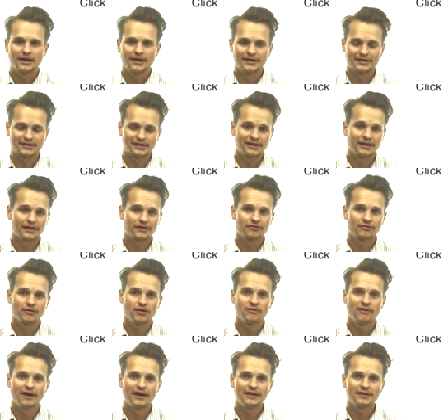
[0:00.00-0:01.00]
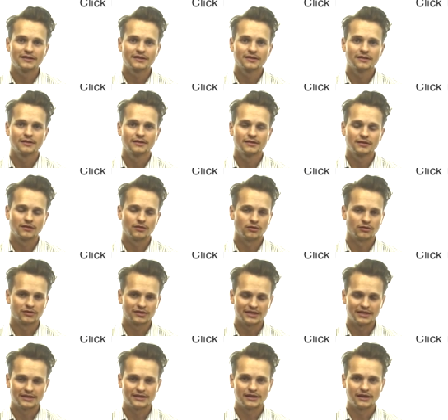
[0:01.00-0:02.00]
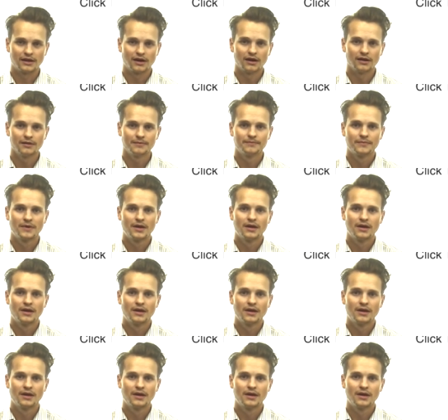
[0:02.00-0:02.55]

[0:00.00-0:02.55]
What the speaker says: is click-through rate, or CTR,